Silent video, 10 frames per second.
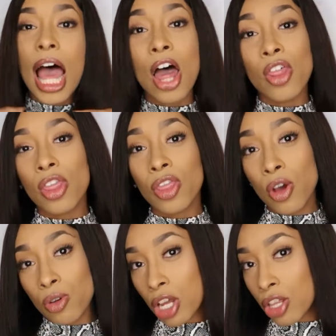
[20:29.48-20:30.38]
And
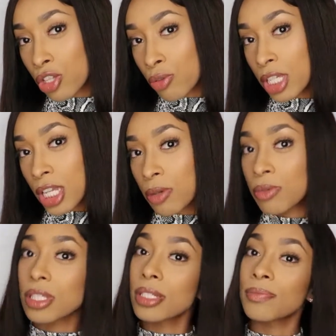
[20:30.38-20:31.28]
those are the do's and
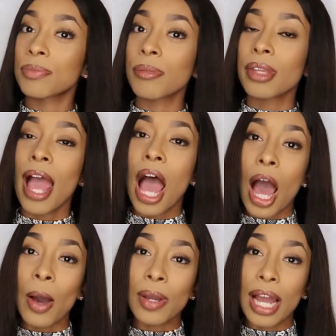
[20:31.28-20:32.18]
don'ts.
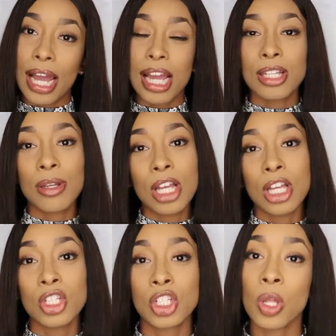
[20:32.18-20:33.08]
Okay,
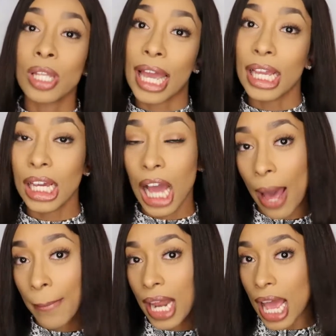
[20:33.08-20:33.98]
so like,
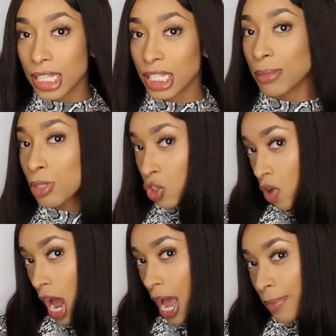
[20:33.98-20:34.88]
comment, and
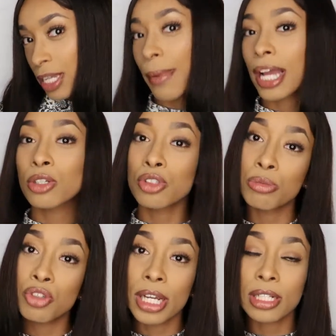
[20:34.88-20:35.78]
subscribe to my
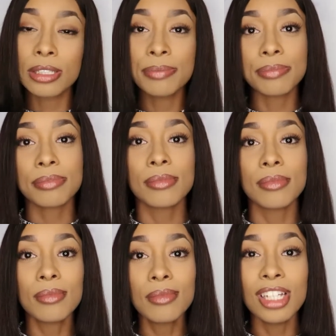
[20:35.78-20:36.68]
YouTube channel.
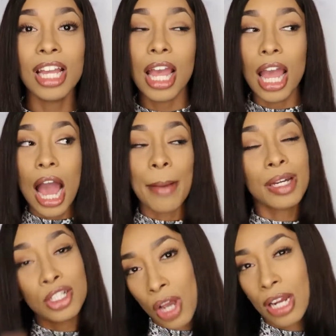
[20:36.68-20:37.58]
I'm
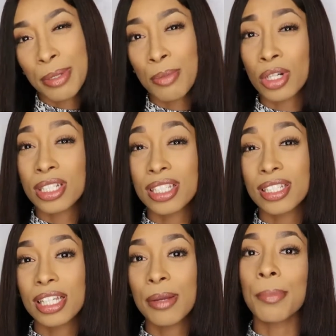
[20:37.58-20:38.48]
gonna try to be more
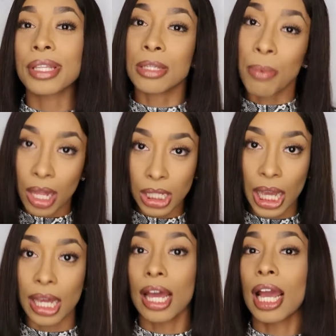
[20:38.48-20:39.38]
consistent, but that's probably
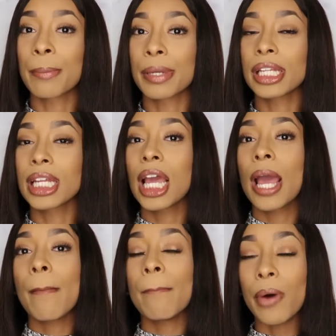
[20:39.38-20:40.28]
not gonna happen.
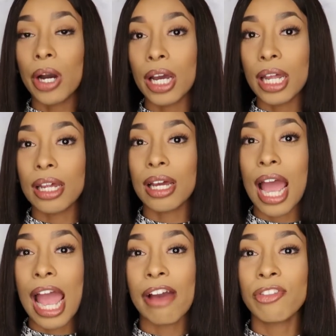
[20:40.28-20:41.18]
But
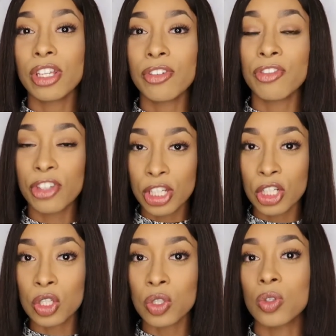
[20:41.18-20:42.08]
I have to
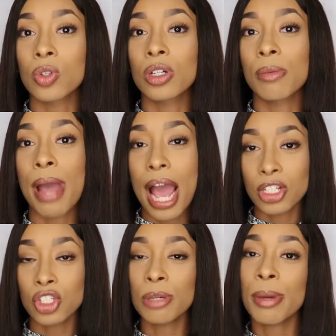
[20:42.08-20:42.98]
feel
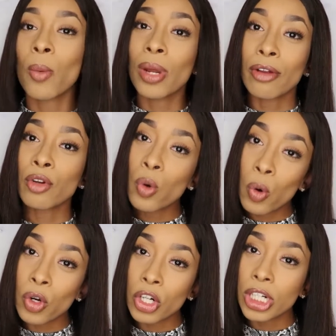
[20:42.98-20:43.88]
passionate about what I
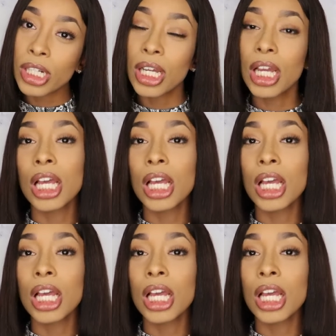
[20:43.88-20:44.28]
record.